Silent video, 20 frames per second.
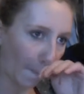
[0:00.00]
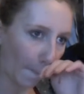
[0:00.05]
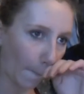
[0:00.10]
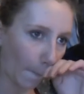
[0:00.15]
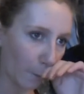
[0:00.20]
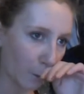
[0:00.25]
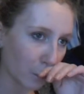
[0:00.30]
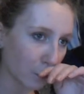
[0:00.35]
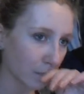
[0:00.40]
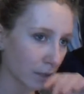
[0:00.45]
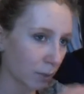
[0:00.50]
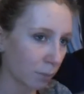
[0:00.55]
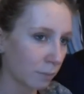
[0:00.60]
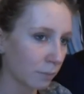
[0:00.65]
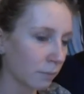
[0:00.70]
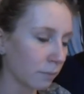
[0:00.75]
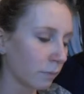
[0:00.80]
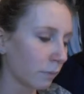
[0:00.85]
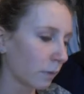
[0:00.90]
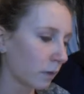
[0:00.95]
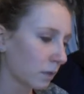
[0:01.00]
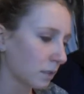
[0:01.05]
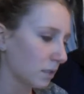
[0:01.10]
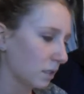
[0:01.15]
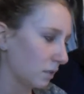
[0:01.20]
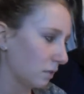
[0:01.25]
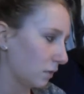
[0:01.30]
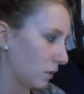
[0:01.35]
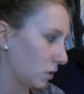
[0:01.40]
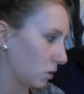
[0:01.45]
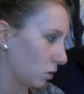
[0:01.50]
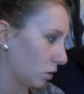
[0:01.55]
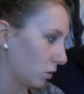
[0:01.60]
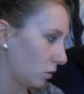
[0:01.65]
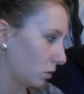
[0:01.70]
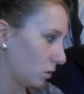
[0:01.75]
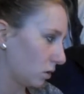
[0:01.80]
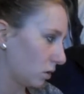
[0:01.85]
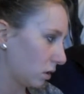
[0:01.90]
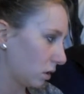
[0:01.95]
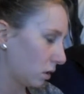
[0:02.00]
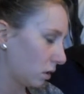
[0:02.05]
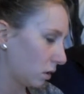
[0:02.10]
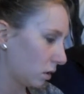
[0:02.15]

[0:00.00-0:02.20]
or some TV shows.